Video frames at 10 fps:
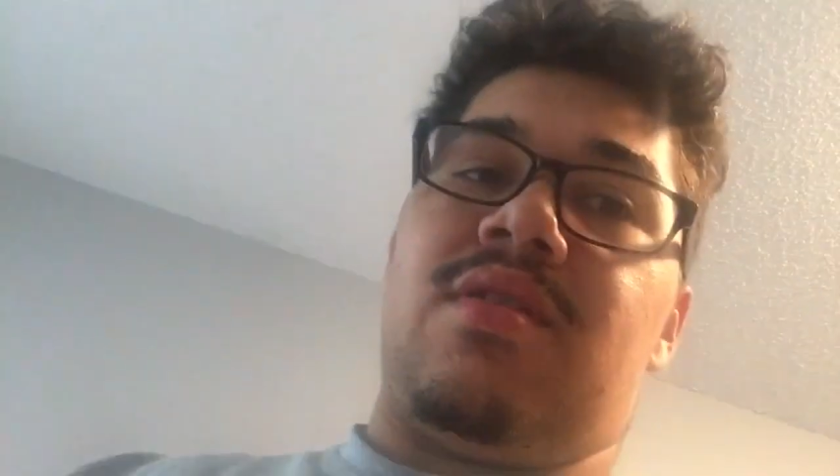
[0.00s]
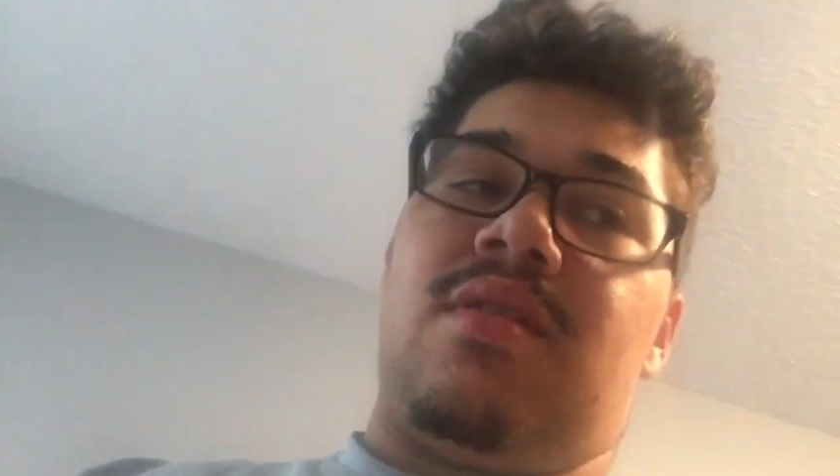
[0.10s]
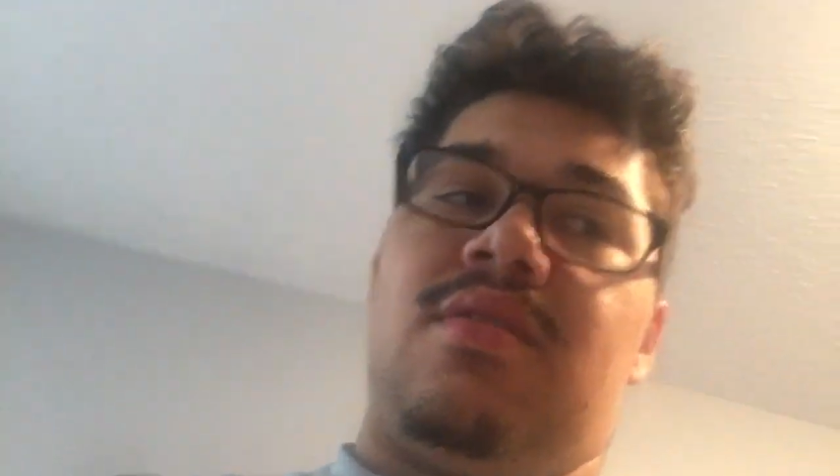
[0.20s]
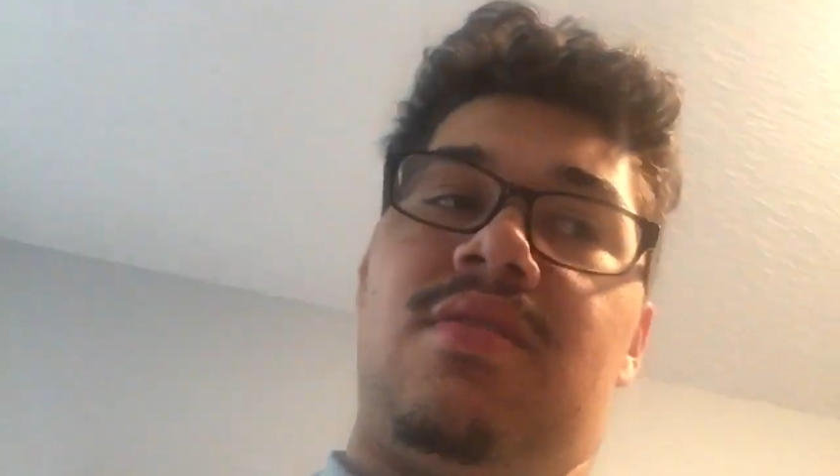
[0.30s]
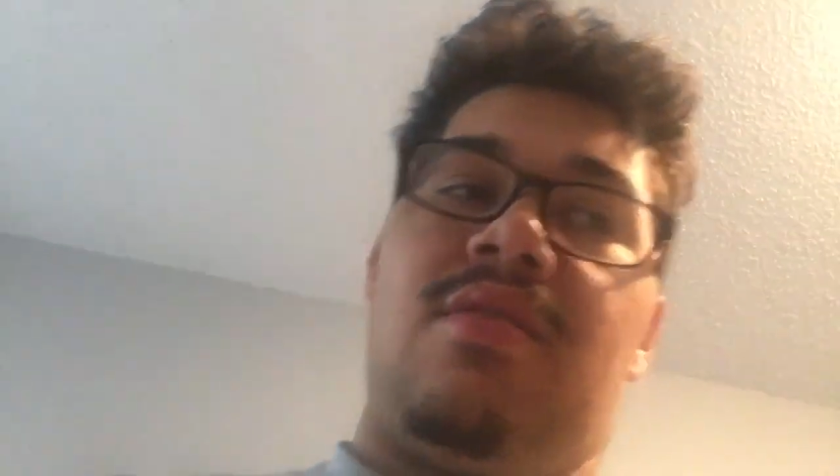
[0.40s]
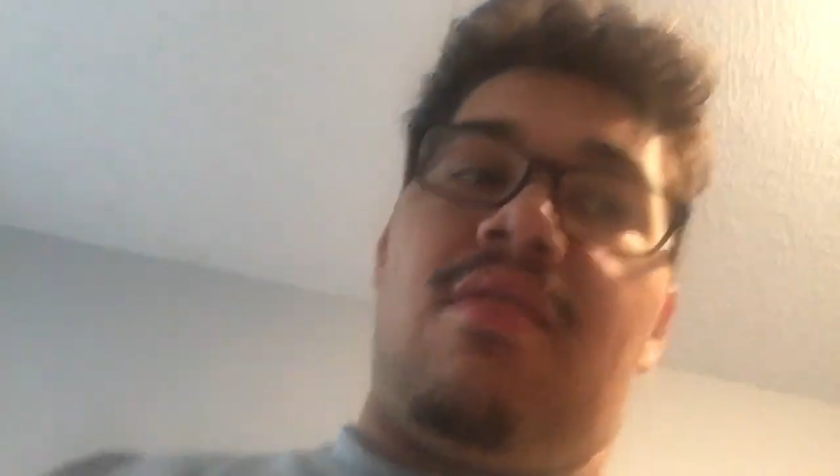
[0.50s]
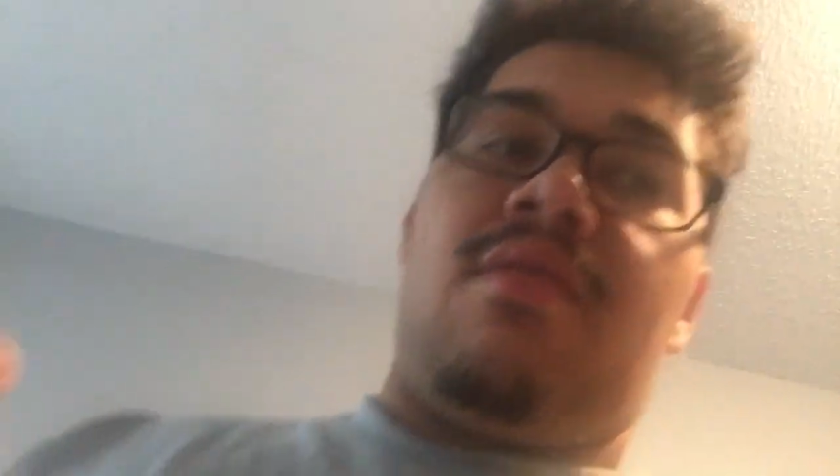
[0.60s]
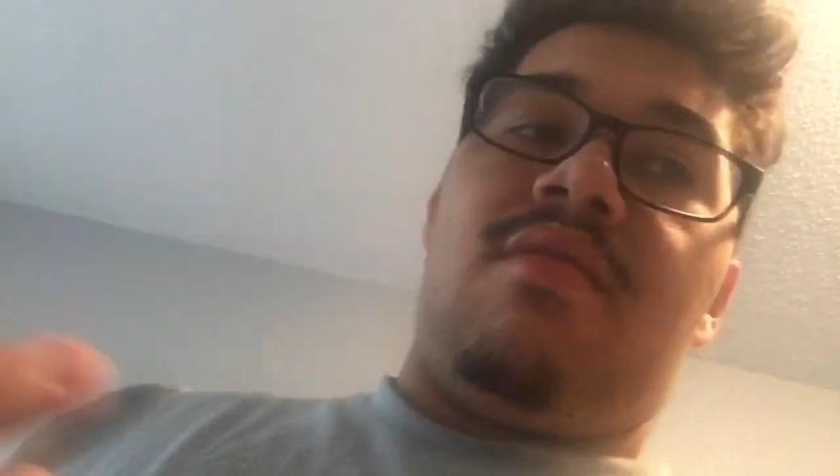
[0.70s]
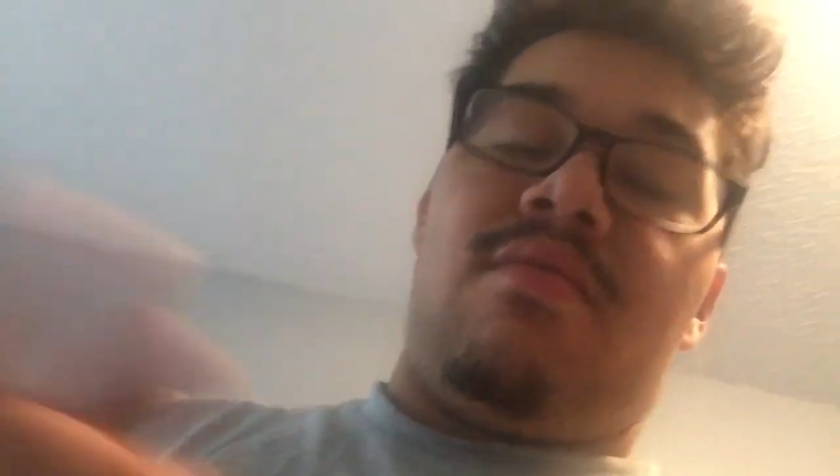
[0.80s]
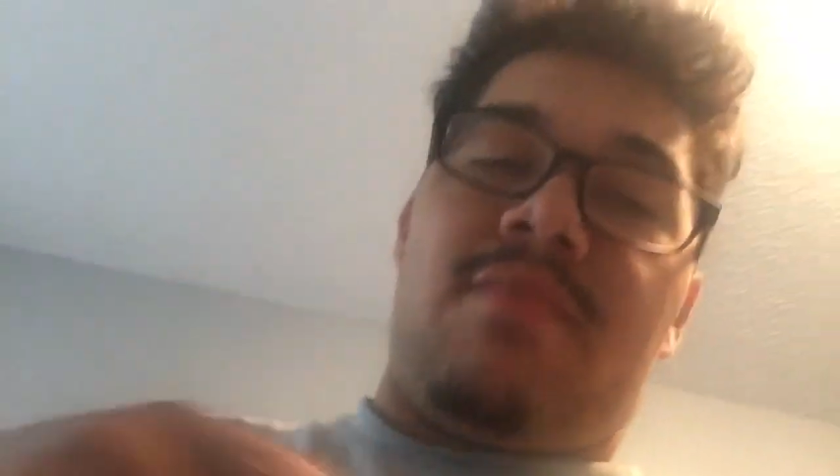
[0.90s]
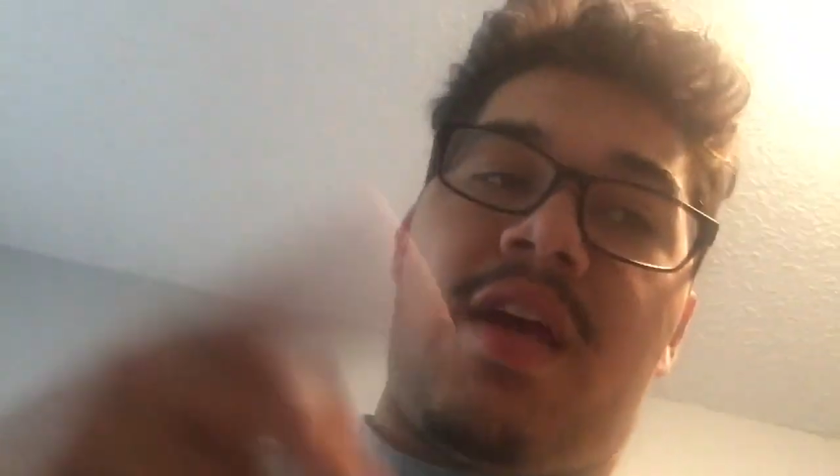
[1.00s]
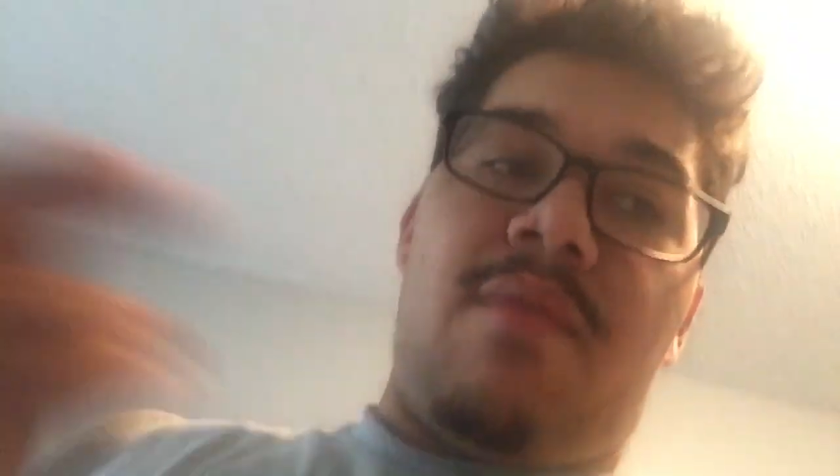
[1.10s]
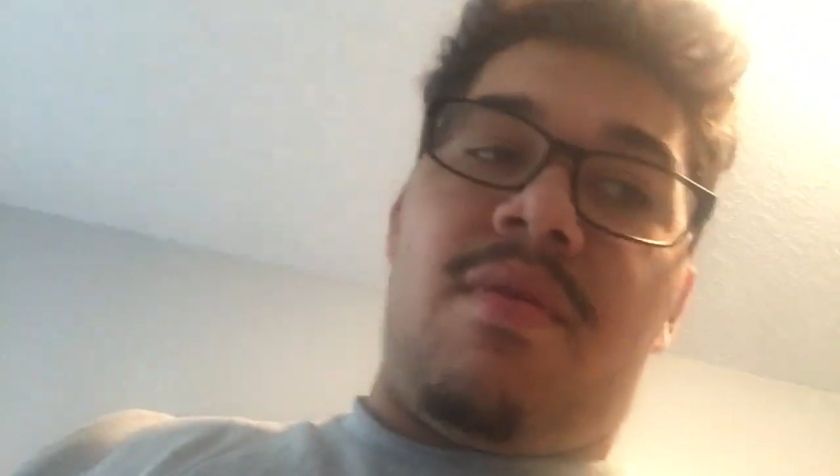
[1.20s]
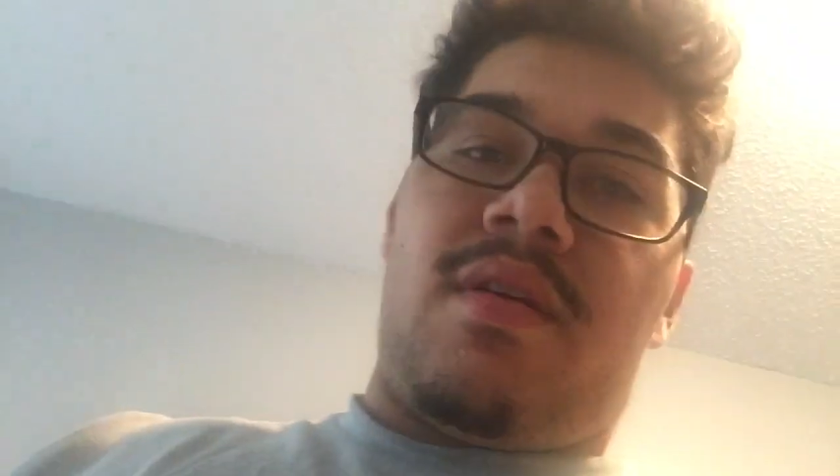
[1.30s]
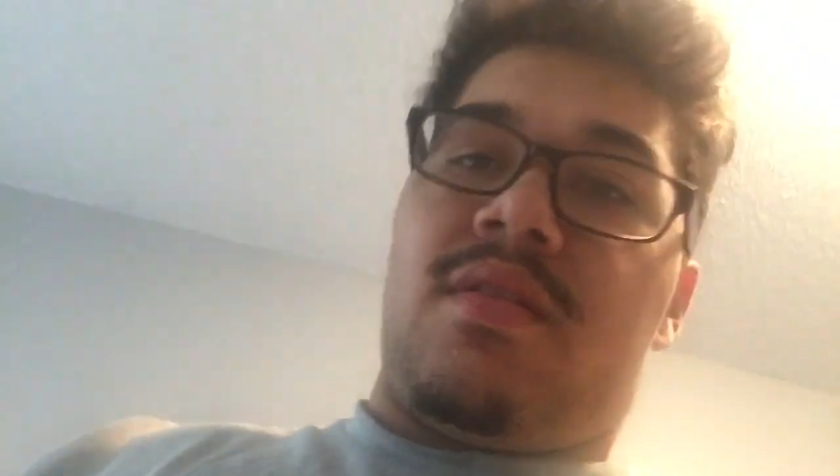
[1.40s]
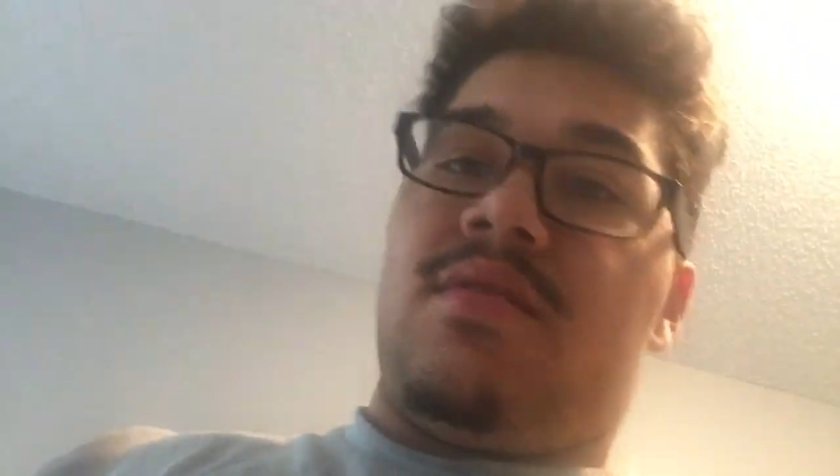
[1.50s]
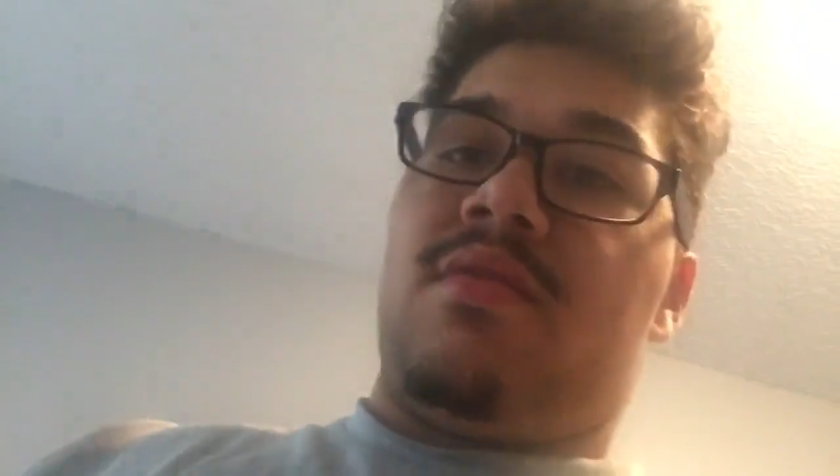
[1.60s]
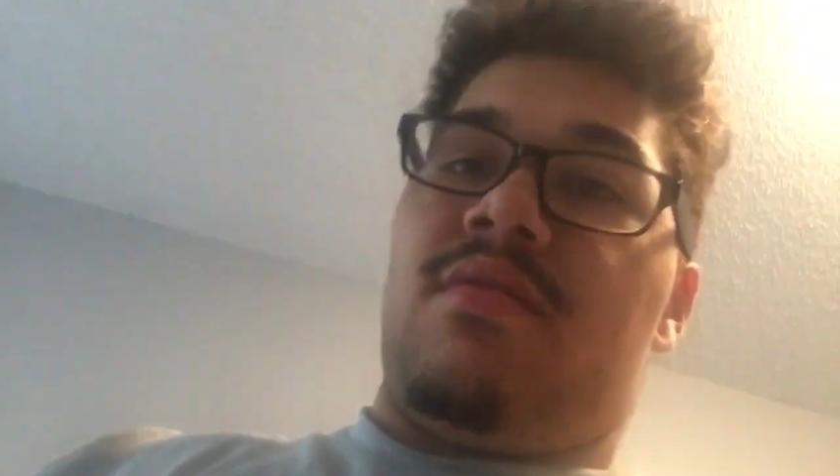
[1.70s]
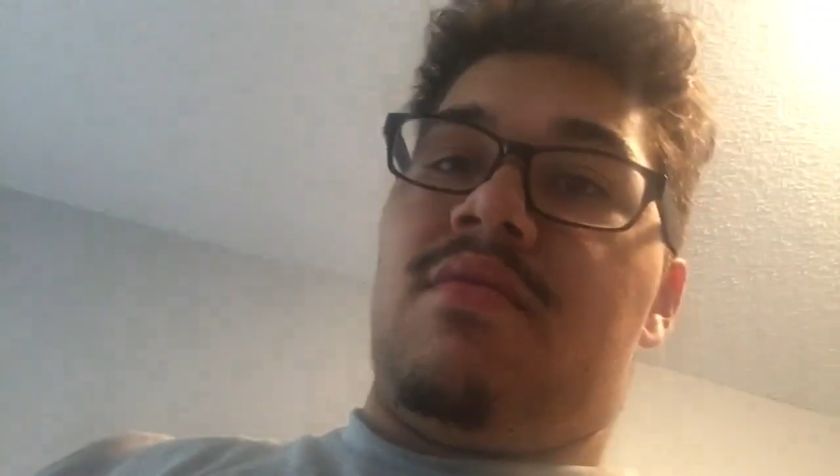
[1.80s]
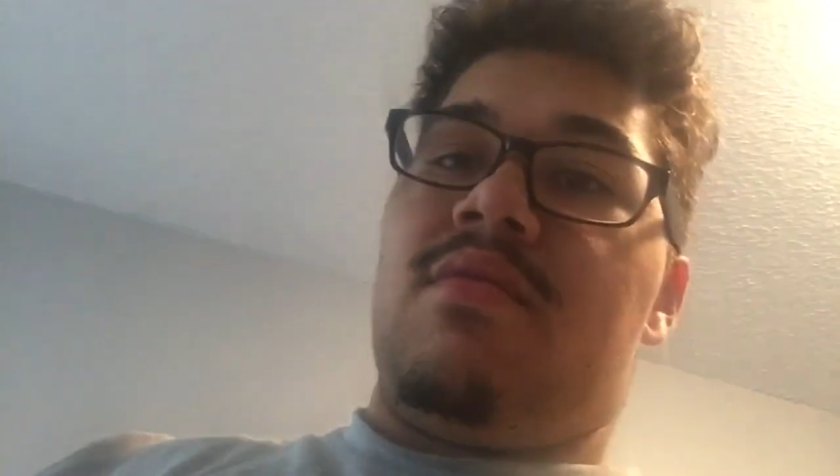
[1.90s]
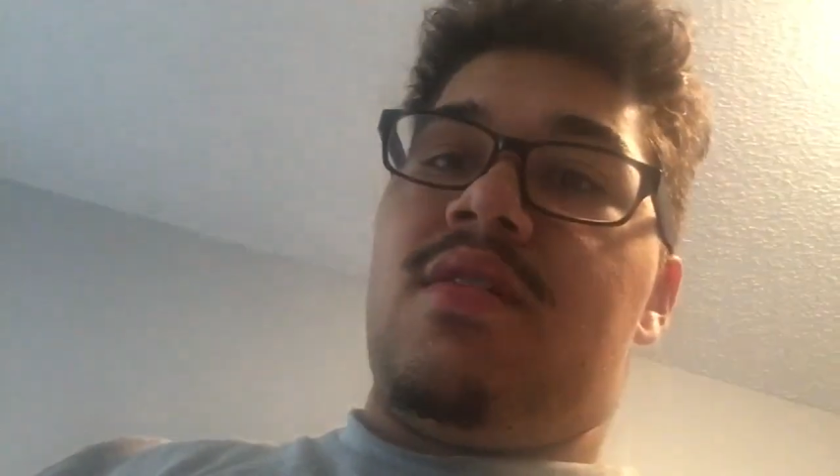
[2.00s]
the install catback install,